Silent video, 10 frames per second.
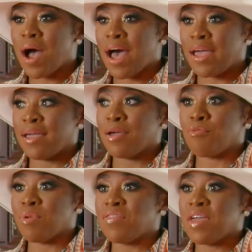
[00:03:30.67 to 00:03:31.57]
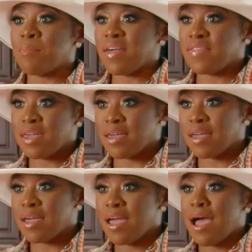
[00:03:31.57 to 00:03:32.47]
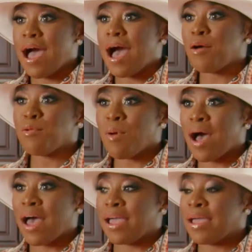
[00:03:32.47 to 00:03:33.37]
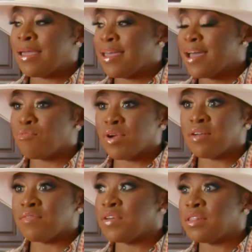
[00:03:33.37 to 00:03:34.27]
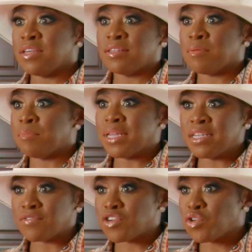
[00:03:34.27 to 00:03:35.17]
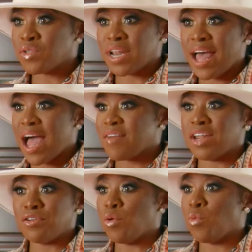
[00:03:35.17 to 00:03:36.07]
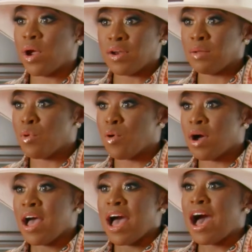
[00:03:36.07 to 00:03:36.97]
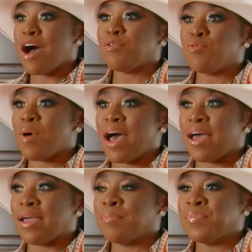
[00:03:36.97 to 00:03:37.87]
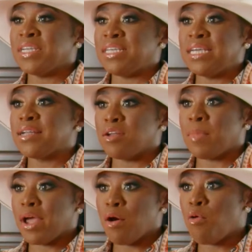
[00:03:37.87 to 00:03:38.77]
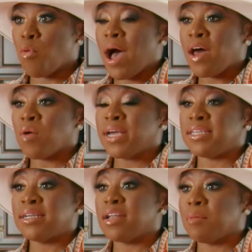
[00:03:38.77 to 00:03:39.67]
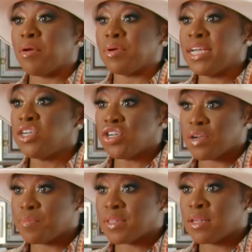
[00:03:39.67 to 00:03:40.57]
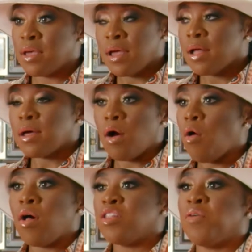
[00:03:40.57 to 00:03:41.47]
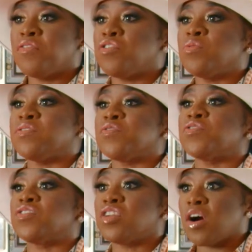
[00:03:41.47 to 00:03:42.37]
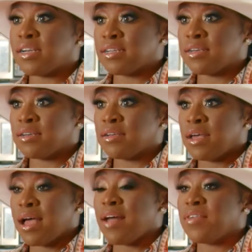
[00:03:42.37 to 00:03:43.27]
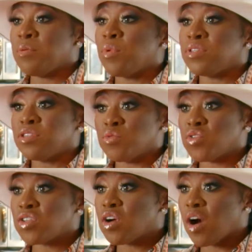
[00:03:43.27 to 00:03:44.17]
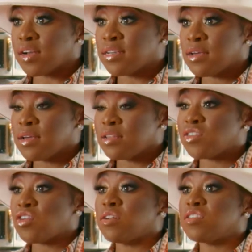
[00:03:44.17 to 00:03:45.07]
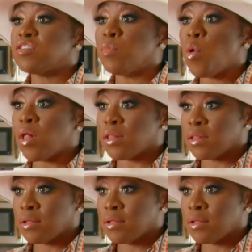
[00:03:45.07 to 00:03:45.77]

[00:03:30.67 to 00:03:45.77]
I rethink my thinking? How do I get rid of these millions of shoes that I have that I don't wear anymore? How do I declutter my home? How do I declutter my relationships? All you have to do is first start. And then once you start, start small.